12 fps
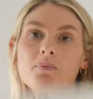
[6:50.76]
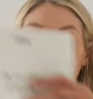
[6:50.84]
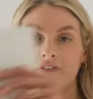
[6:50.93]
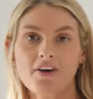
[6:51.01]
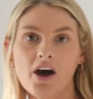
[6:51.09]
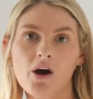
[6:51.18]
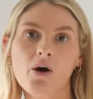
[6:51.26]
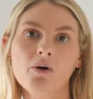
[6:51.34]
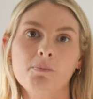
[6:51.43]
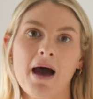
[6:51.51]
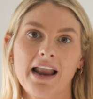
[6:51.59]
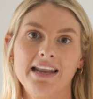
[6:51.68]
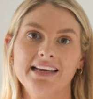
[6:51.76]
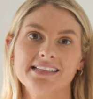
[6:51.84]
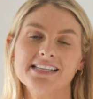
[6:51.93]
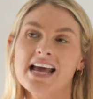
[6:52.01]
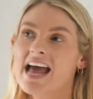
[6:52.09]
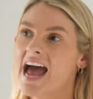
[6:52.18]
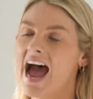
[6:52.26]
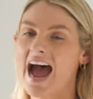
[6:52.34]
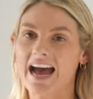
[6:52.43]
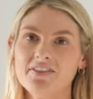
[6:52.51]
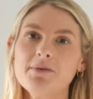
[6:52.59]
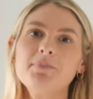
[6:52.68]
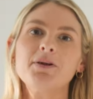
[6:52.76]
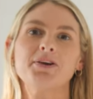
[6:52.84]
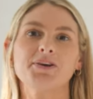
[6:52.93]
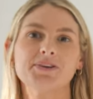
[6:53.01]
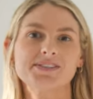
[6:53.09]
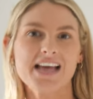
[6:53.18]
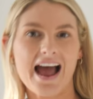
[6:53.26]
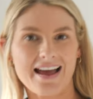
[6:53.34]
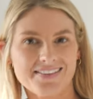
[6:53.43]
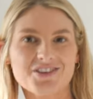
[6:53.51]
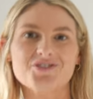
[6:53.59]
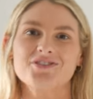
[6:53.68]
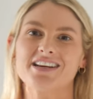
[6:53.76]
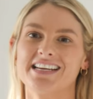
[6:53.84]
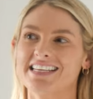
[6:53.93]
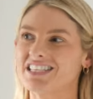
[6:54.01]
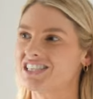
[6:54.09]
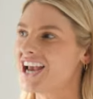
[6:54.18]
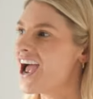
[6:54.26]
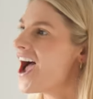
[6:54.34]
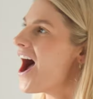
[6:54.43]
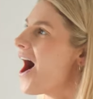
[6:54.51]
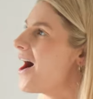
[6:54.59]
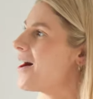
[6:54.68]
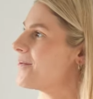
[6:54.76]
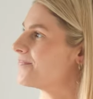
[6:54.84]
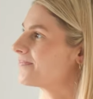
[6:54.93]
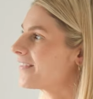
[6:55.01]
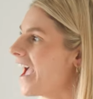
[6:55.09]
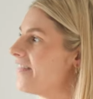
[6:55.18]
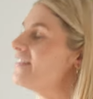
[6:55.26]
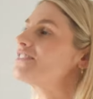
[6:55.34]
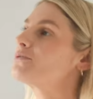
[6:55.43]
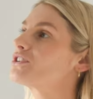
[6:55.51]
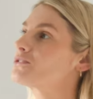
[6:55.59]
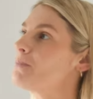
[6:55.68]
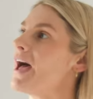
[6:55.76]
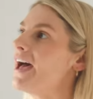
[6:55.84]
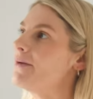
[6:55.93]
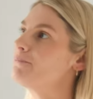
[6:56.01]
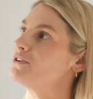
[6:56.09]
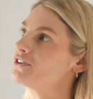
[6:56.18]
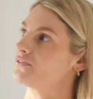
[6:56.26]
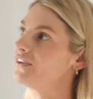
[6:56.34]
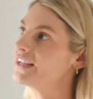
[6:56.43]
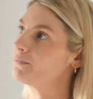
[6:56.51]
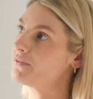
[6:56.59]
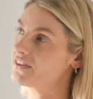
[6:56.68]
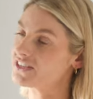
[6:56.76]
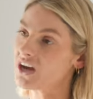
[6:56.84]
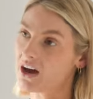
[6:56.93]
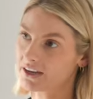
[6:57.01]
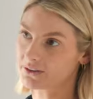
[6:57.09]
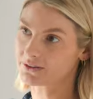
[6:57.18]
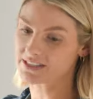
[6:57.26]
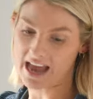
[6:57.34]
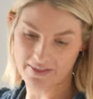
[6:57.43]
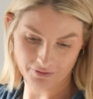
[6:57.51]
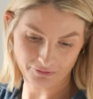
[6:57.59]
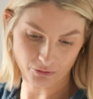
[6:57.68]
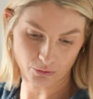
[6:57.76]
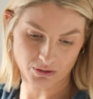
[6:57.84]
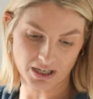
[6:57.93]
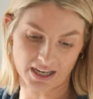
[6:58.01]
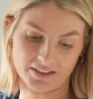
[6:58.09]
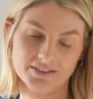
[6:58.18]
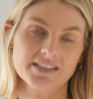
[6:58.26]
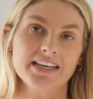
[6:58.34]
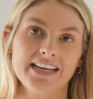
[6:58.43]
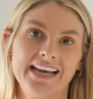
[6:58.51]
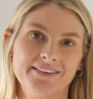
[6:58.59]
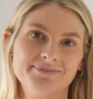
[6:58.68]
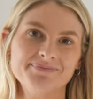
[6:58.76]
with her whole palette and the blues and the greige. Um, and this will just pair beautifully with the tiles and the floor tiles in here.